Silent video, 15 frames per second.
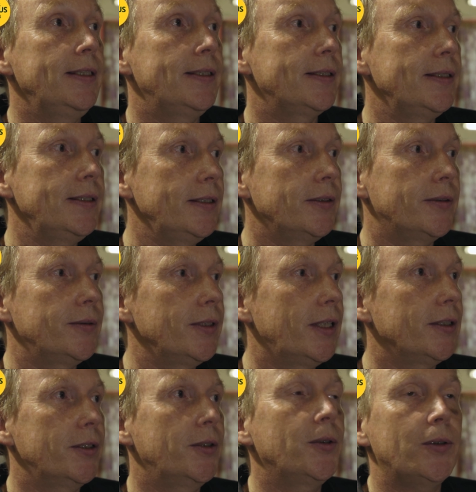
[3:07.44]
there's
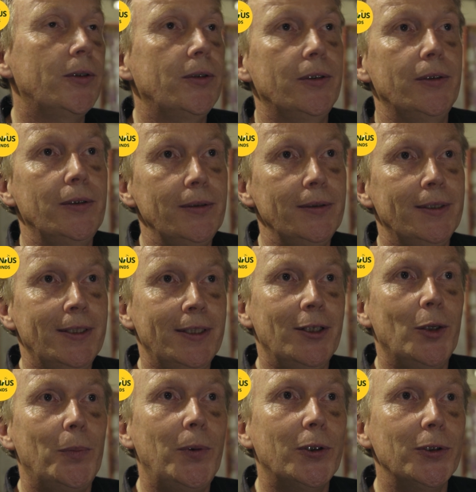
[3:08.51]
still a chance euh,
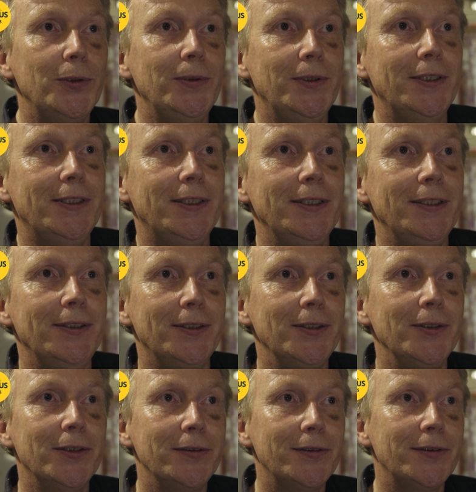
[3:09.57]
to
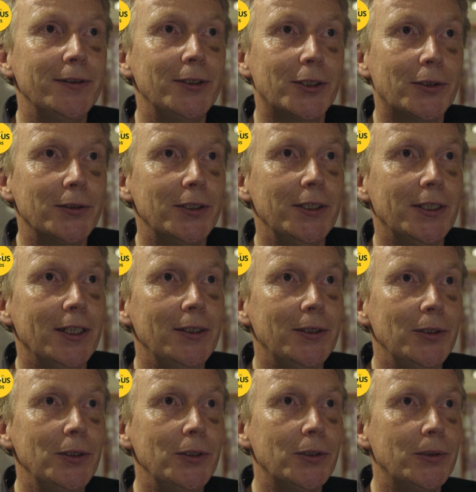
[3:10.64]
change things.
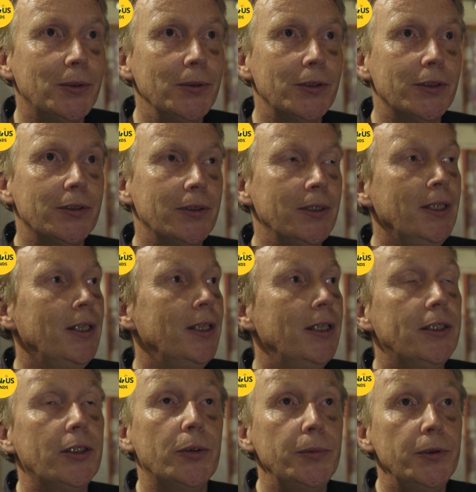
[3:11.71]
The communities
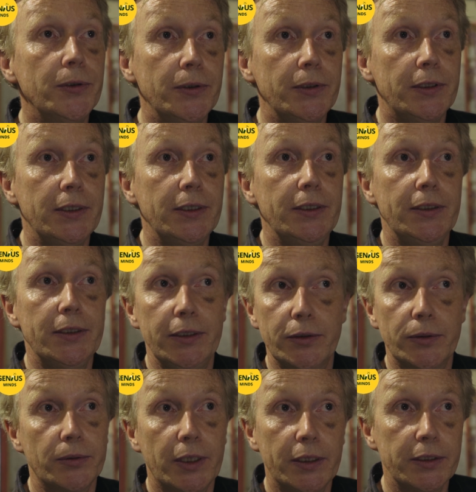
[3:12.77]
here are very
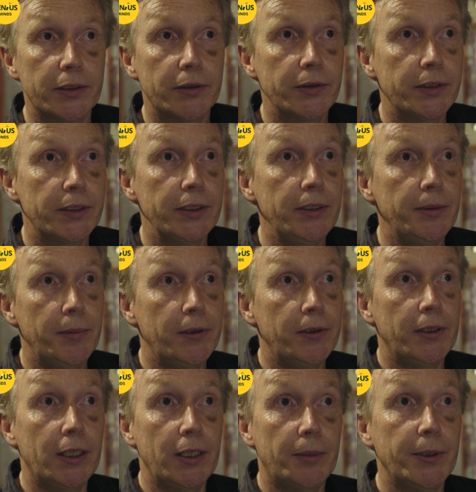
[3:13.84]
concerned with preserving the
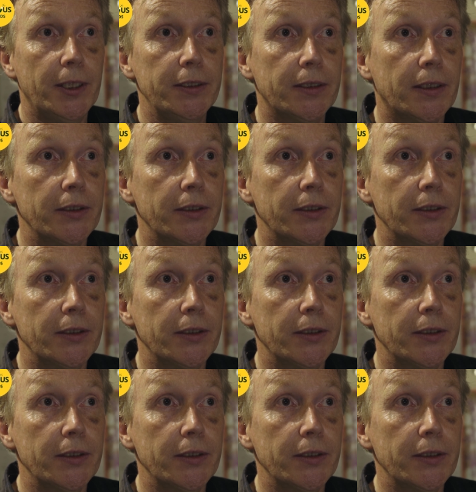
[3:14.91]
environment.